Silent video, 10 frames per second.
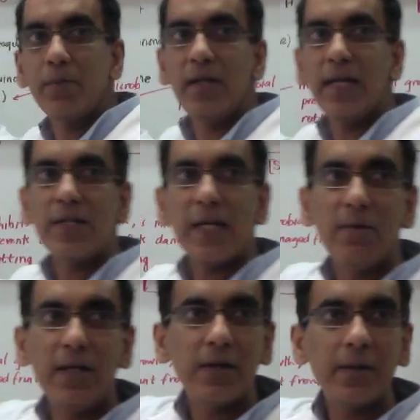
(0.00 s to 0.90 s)
put the
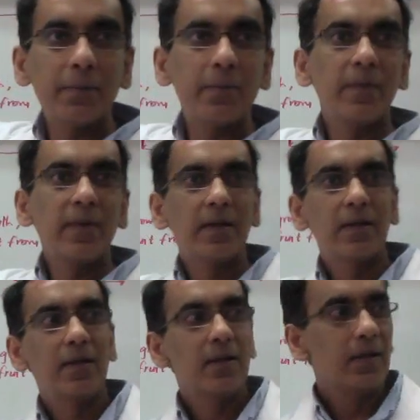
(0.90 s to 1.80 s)
enzyme in there?
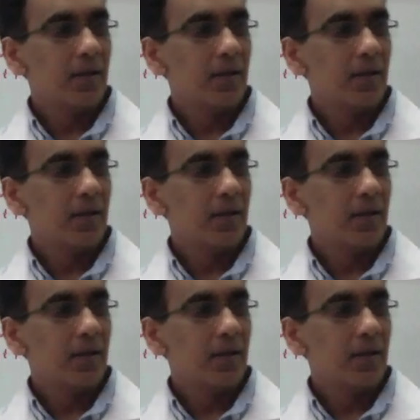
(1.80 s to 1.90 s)
No, but it's